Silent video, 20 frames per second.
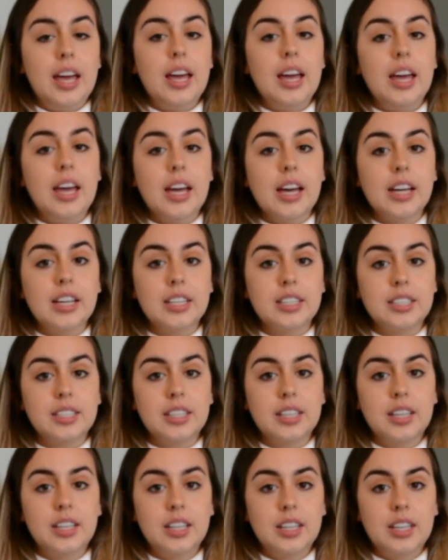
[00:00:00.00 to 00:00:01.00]
and
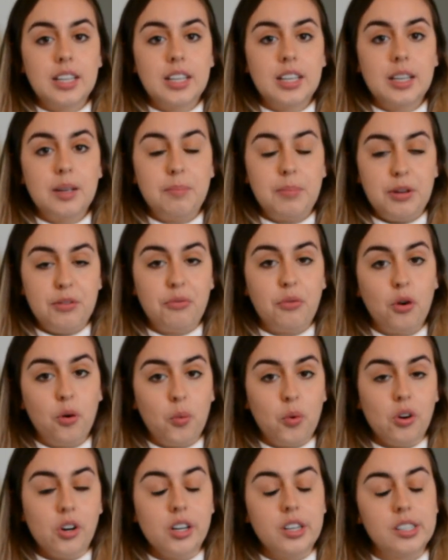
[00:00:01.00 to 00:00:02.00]
be
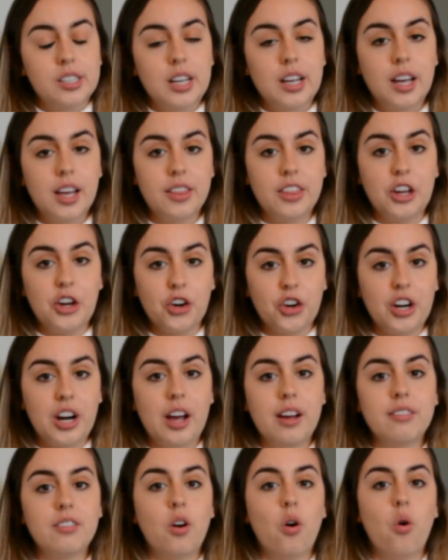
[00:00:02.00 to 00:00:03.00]
forewarned that you're gonna
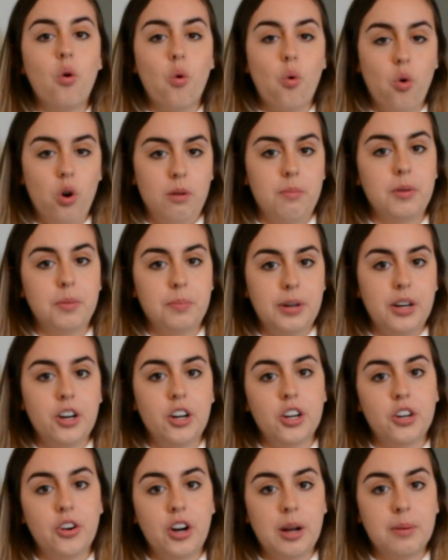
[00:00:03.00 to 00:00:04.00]
have horrible
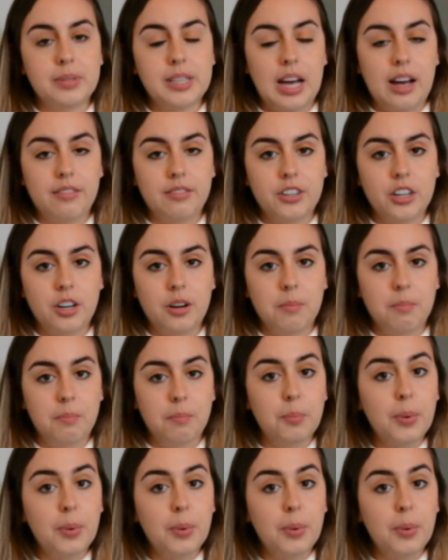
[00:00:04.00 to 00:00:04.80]
period cramps after,